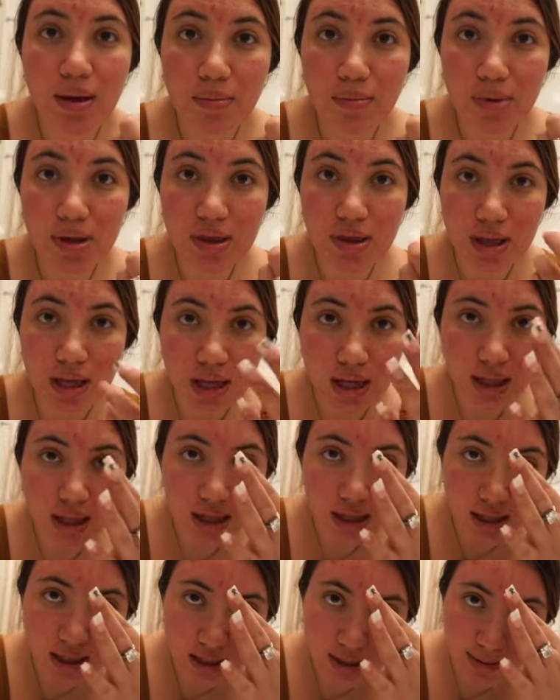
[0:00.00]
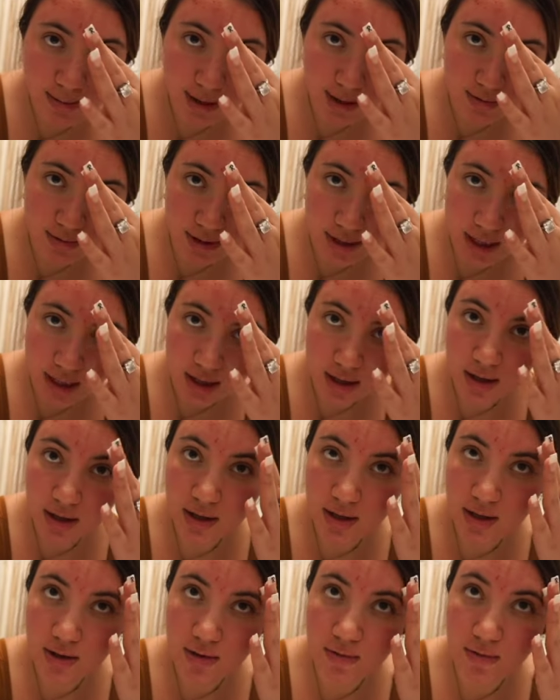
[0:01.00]
but then like this man was like
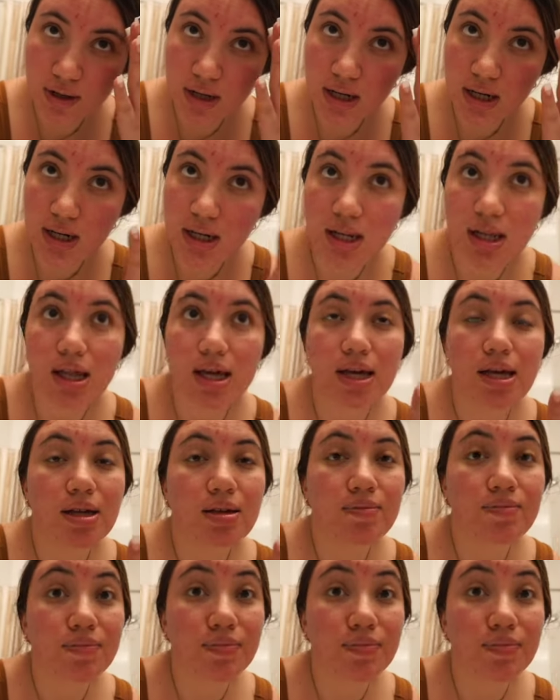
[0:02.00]
going in it like